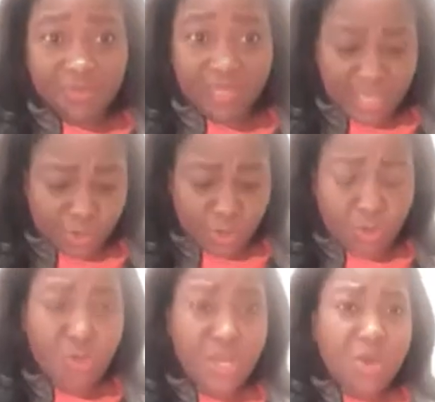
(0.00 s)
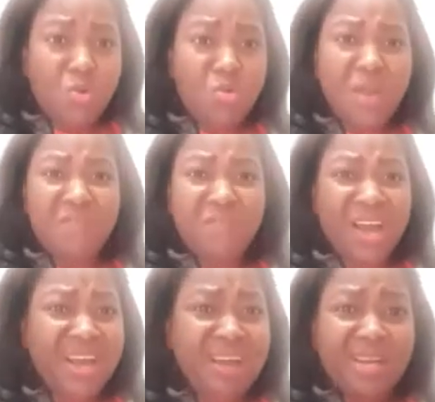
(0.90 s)
Okay, so
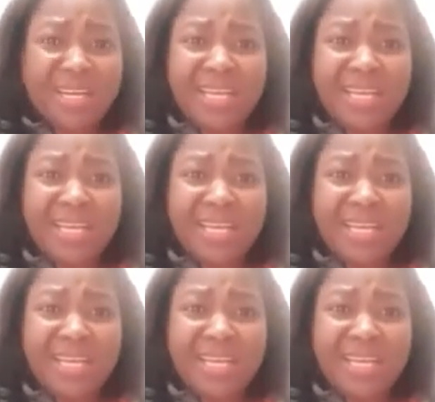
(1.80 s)
whoever